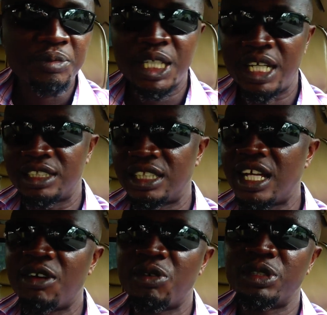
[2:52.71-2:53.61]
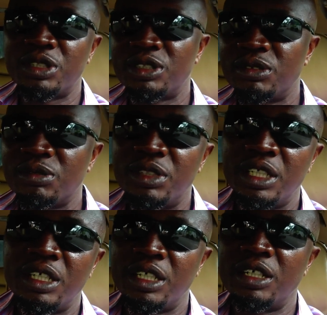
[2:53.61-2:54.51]
case now was
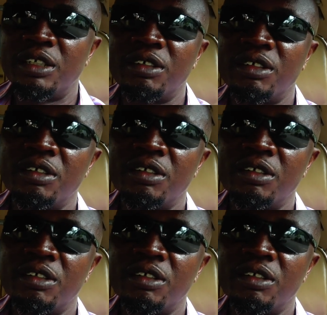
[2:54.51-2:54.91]
the